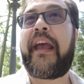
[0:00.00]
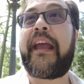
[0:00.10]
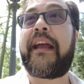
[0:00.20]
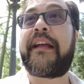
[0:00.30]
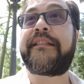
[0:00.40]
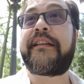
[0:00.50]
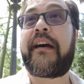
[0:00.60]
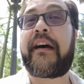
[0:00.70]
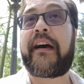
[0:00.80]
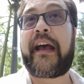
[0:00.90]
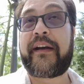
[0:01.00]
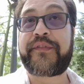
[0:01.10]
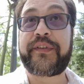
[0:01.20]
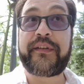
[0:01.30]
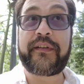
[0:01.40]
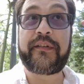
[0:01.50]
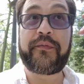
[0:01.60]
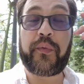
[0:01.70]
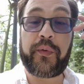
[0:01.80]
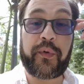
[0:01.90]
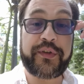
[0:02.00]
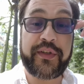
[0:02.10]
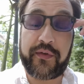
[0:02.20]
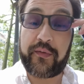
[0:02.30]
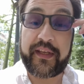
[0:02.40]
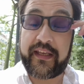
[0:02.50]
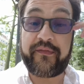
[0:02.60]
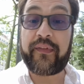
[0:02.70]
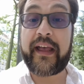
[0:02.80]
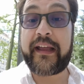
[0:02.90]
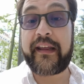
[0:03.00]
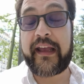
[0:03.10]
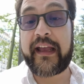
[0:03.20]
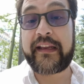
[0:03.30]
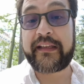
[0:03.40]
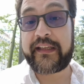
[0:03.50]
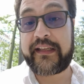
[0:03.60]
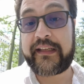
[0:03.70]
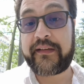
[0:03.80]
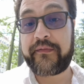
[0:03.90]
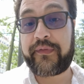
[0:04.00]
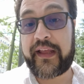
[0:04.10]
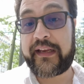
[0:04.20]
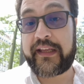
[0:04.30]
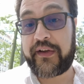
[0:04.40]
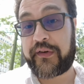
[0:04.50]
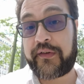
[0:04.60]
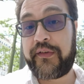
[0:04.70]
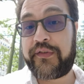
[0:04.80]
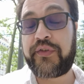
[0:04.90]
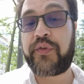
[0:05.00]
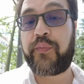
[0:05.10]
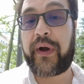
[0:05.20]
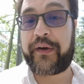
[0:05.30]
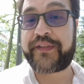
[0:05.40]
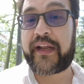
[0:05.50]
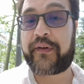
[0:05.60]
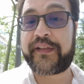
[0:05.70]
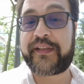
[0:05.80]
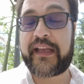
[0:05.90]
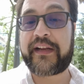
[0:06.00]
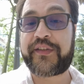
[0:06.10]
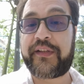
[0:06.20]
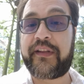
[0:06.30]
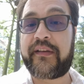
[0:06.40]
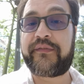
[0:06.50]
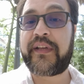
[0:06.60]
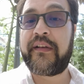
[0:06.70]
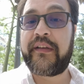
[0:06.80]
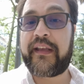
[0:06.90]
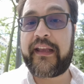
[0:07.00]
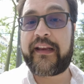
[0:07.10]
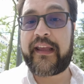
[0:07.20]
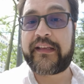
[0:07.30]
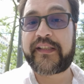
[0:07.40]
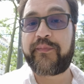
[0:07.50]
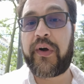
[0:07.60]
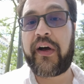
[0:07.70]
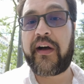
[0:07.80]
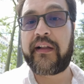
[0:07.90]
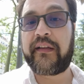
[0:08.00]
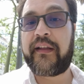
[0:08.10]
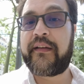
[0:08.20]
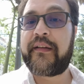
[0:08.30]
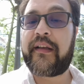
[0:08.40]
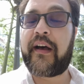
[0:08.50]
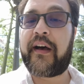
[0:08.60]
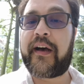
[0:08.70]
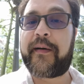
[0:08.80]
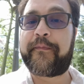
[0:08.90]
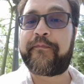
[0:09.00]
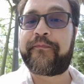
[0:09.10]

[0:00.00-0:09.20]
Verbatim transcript: And uh, after World War Two, he fled, and he fled here to Buenos Aires. He actually lived in a small, um,